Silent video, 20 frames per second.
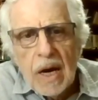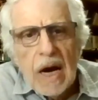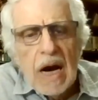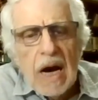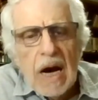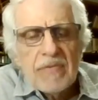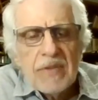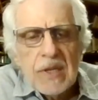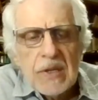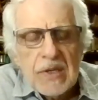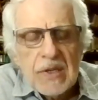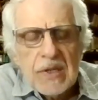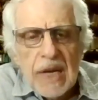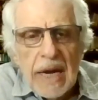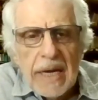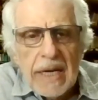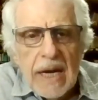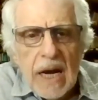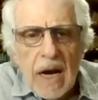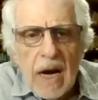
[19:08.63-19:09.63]
of the
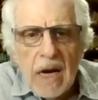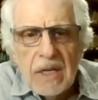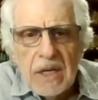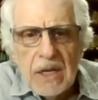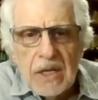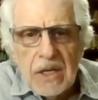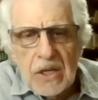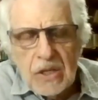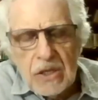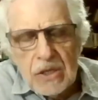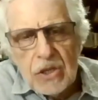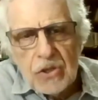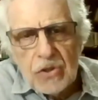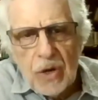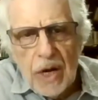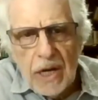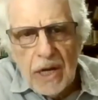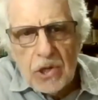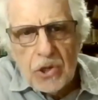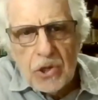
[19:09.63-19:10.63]
psychotic
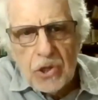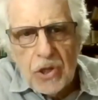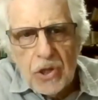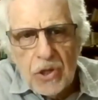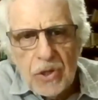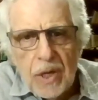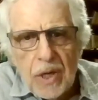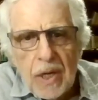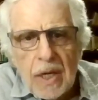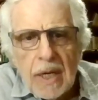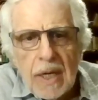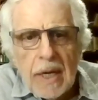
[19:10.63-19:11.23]
construction